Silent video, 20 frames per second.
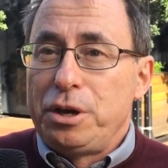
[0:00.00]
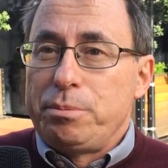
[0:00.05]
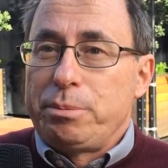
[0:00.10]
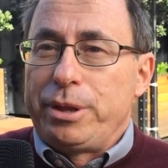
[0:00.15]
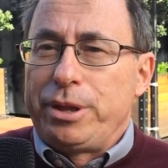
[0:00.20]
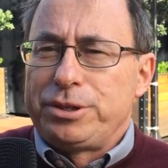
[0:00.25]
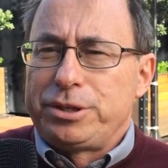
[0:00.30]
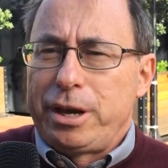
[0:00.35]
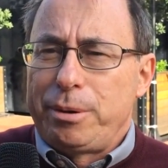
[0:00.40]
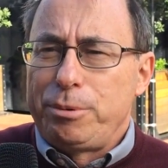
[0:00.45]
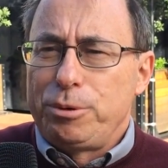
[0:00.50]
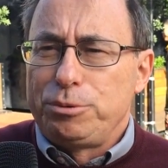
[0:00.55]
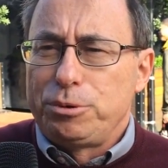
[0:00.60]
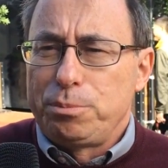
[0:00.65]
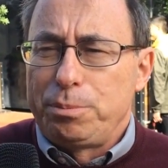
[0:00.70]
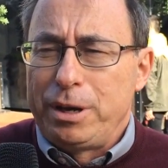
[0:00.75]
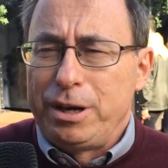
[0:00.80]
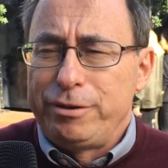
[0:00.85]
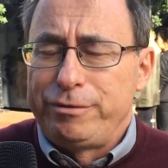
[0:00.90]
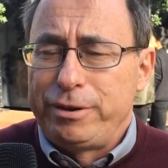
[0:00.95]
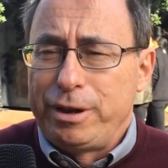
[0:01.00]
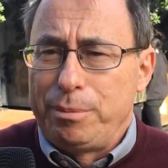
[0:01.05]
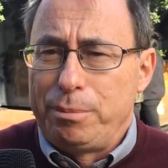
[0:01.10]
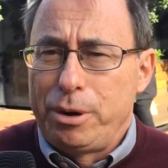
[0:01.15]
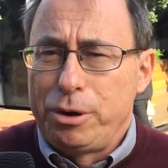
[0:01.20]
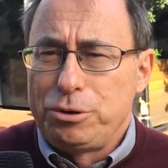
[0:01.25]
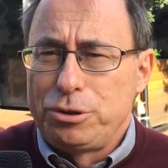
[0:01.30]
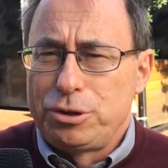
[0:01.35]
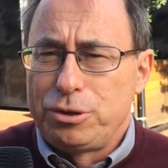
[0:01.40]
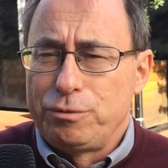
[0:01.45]
but the suburbs will benefit
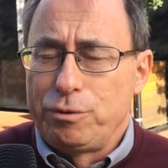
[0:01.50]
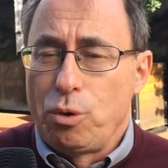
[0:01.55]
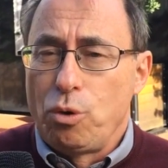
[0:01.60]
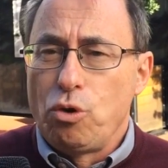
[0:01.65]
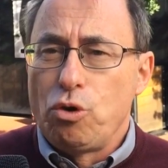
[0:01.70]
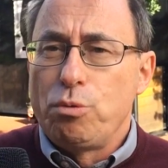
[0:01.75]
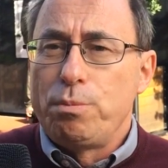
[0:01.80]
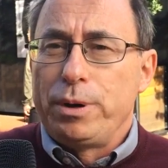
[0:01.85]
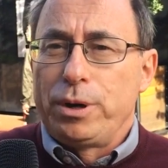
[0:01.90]
most of all,